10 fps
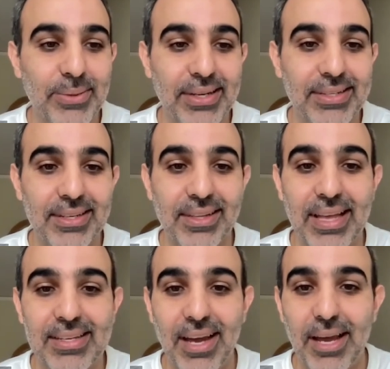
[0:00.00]
But until
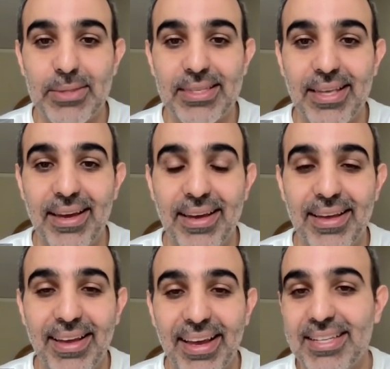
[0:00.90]
that time is
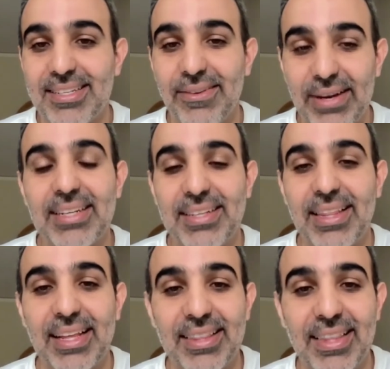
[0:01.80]
corrected, I
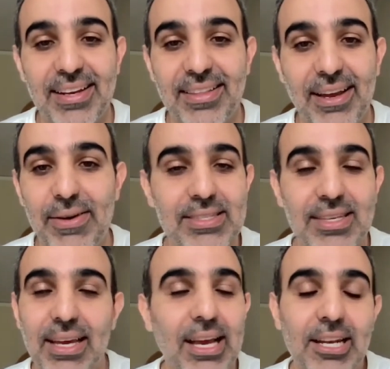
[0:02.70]
think that there is